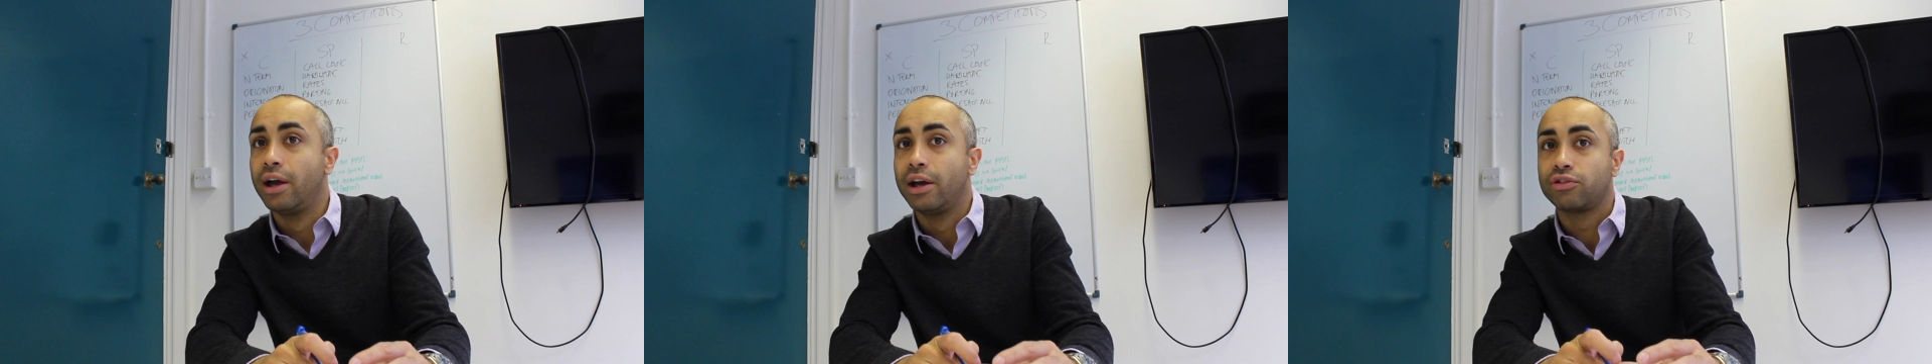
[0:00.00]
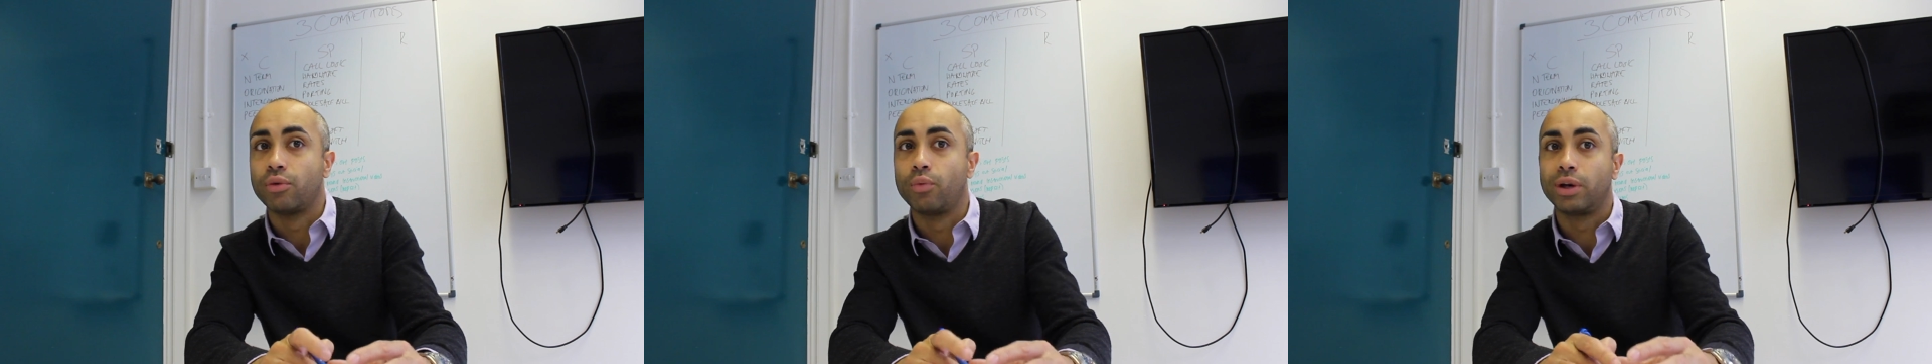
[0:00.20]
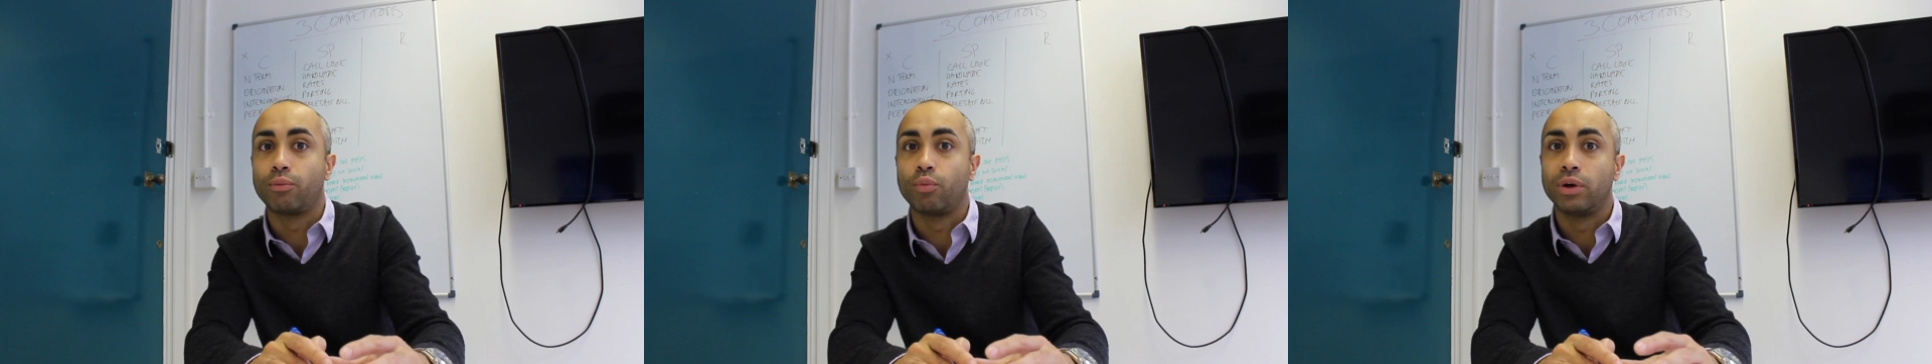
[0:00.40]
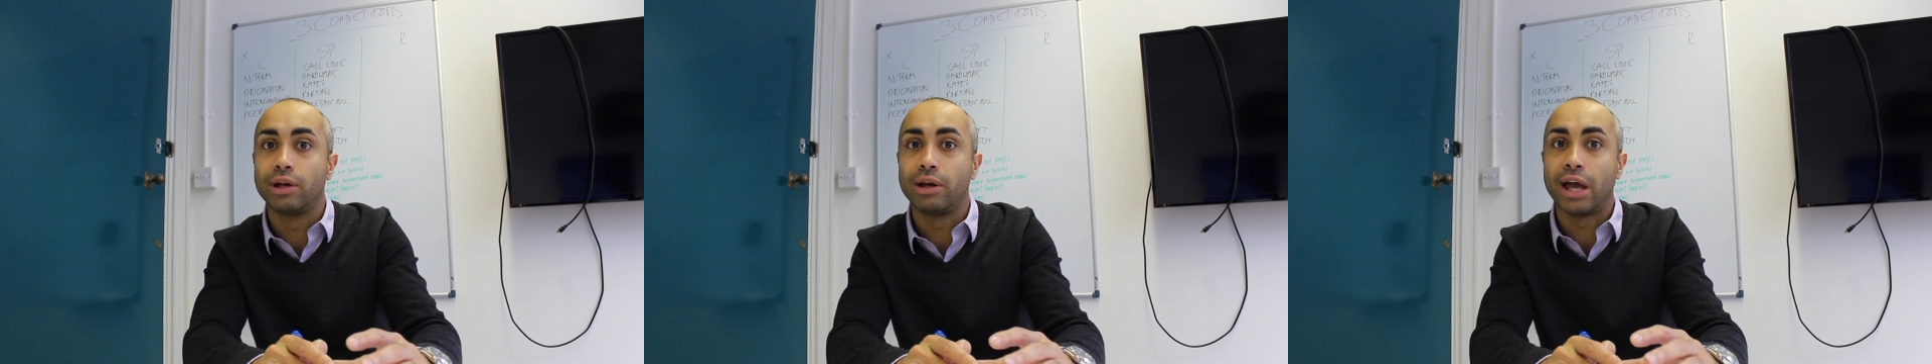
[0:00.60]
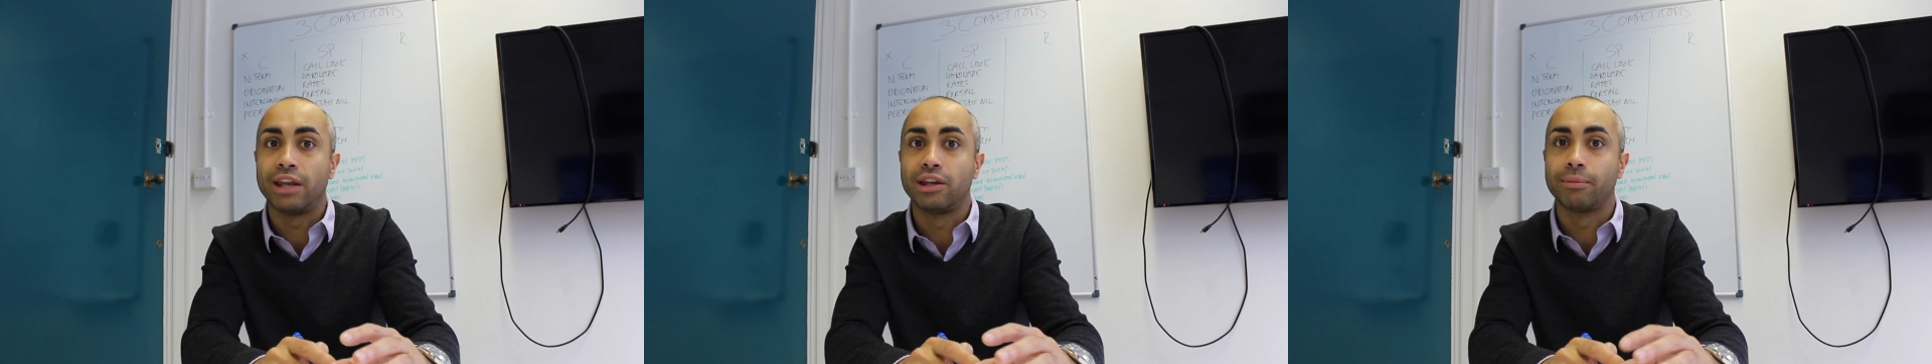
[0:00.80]
So
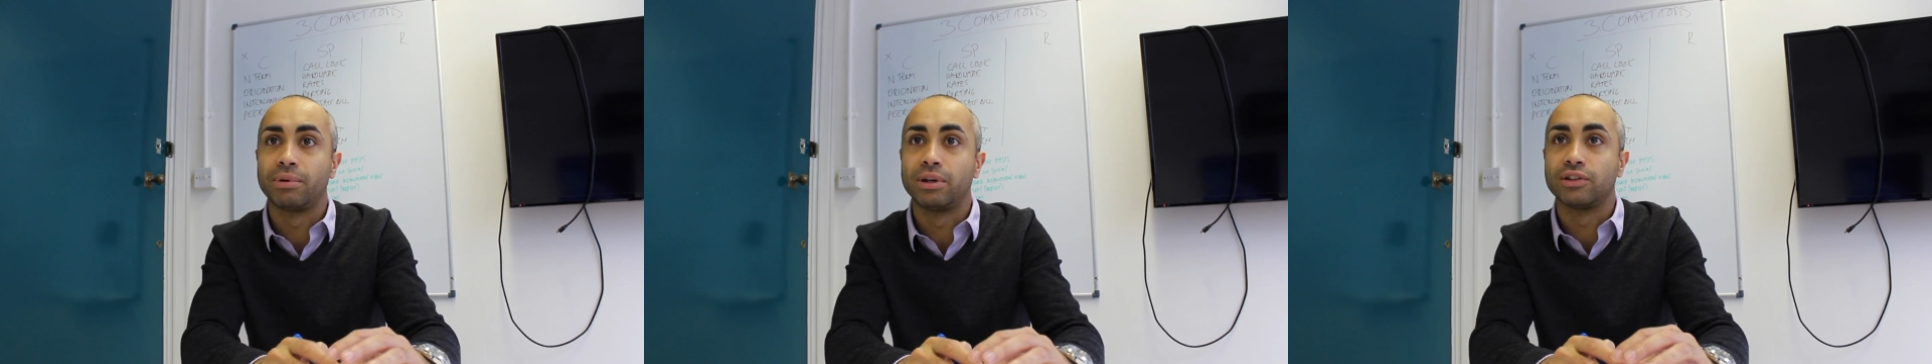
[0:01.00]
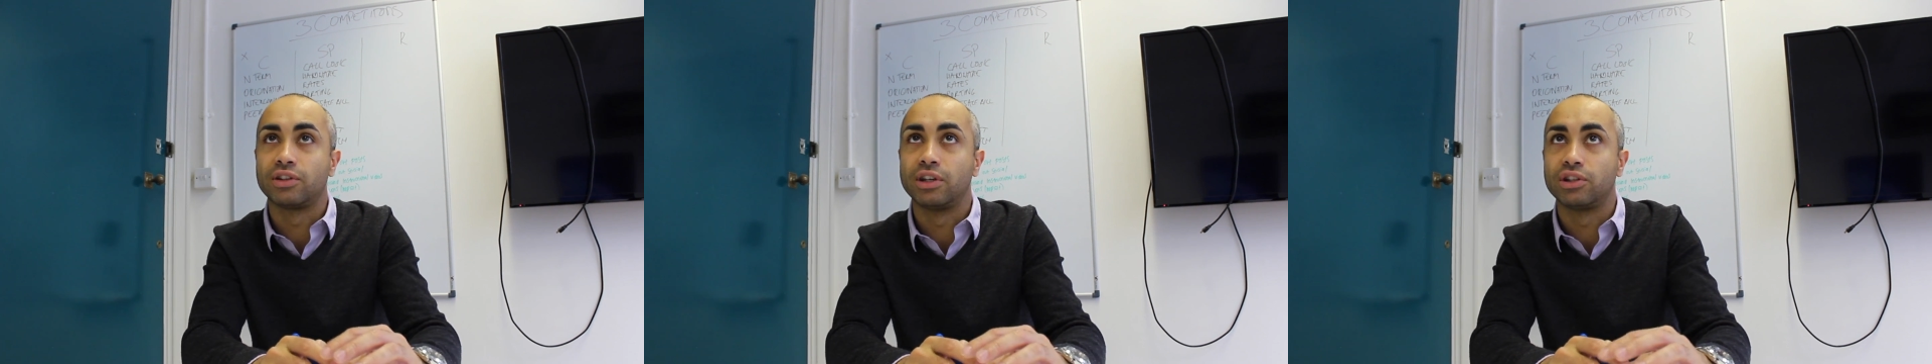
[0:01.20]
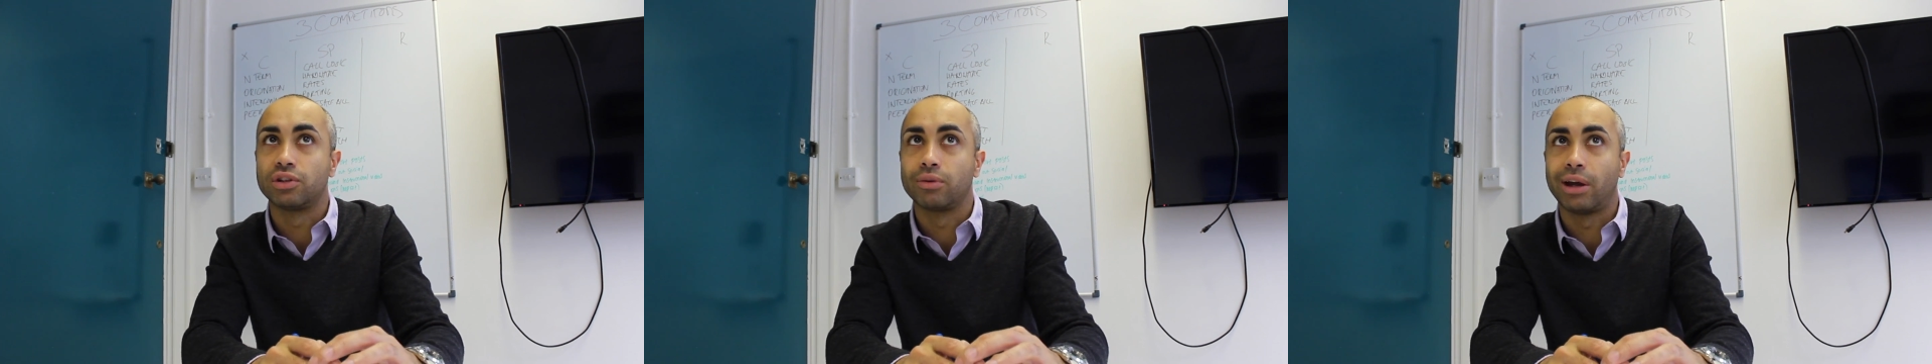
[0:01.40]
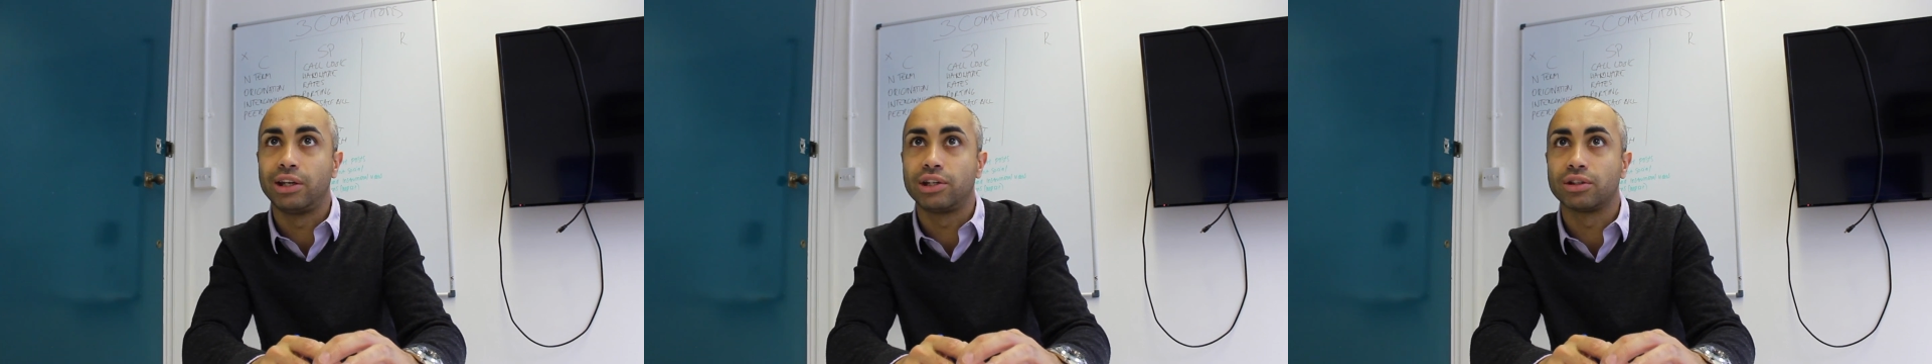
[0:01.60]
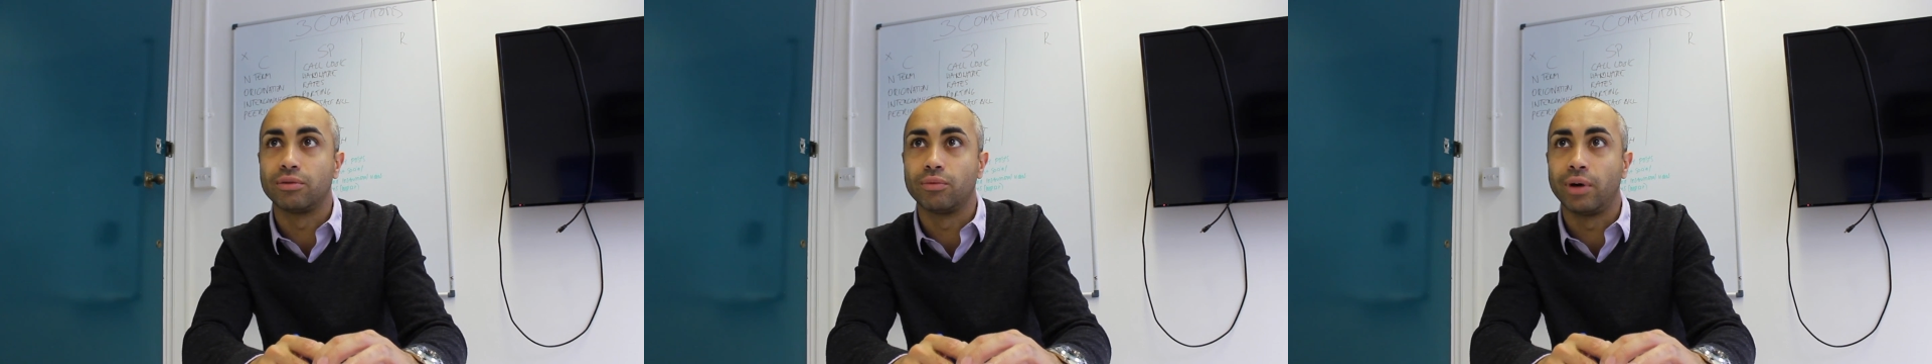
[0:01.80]
we end up in a
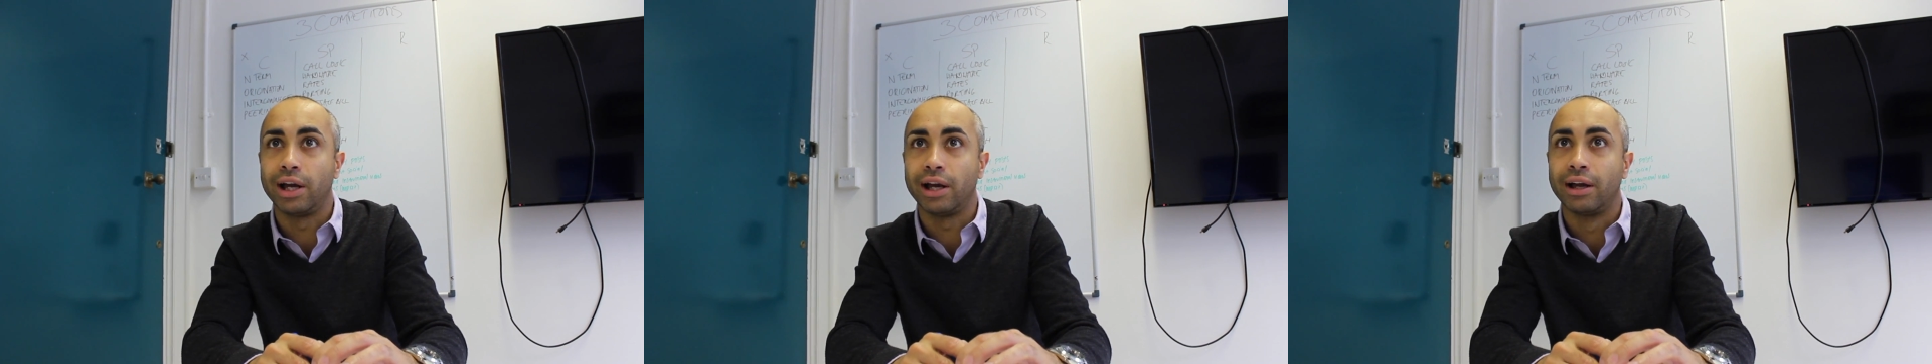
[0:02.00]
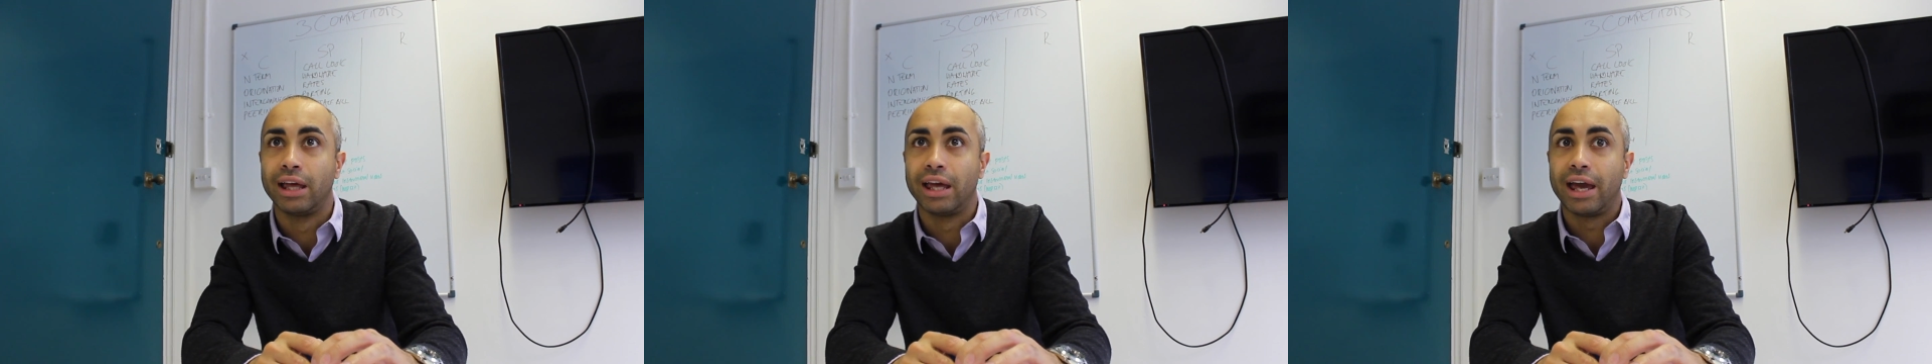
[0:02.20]
situation where